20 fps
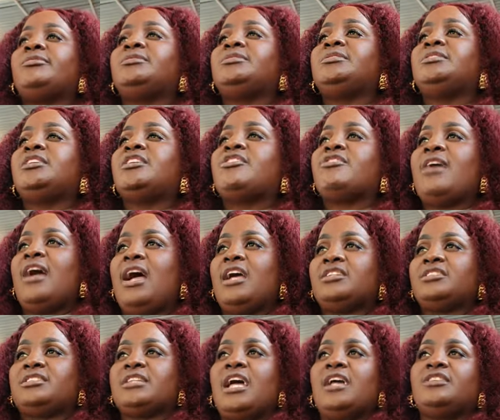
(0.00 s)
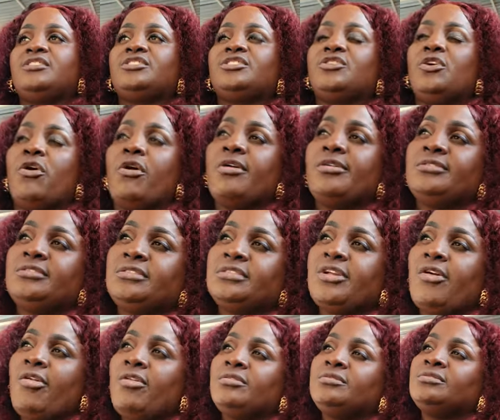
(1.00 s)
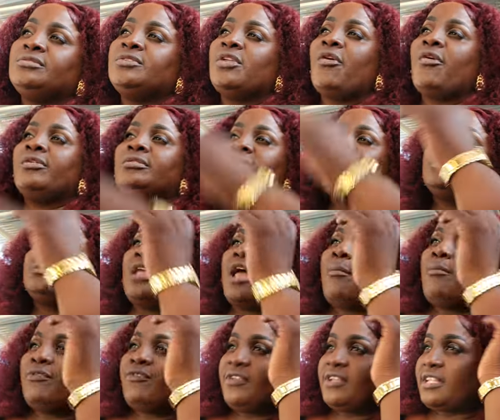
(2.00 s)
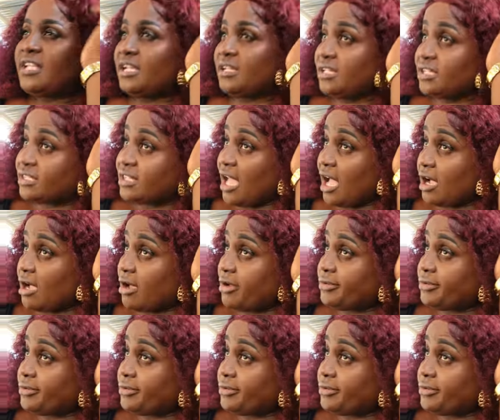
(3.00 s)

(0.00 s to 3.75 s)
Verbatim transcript: the grass and so. I'm going to forget the tack.